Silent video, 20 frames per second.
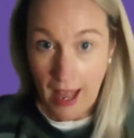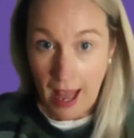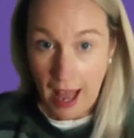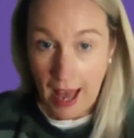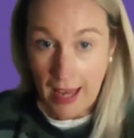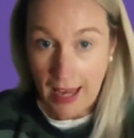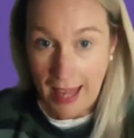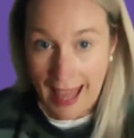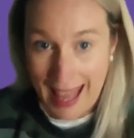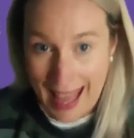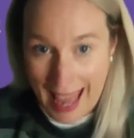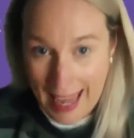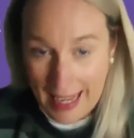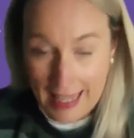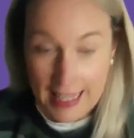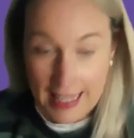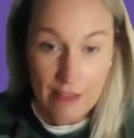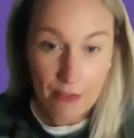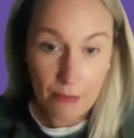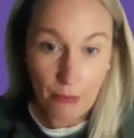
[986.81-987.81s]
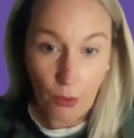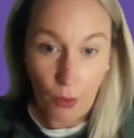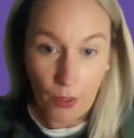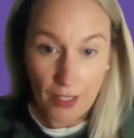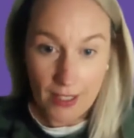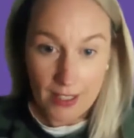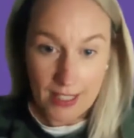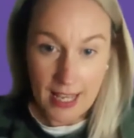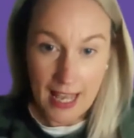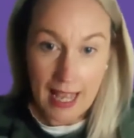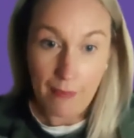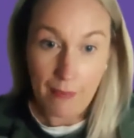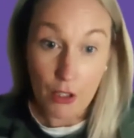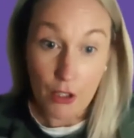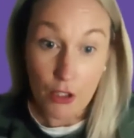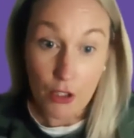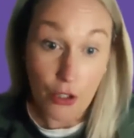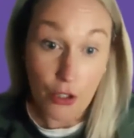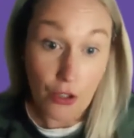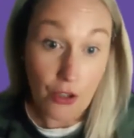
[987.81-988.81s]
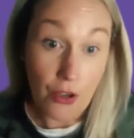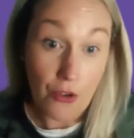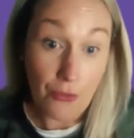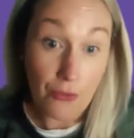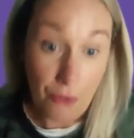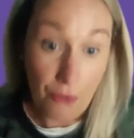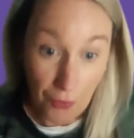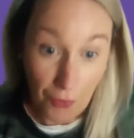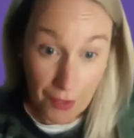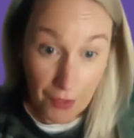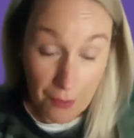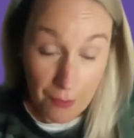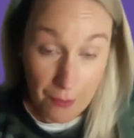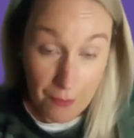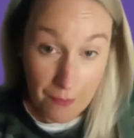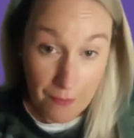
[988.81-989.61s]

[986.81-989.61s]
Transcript: at any given point in time to fund them.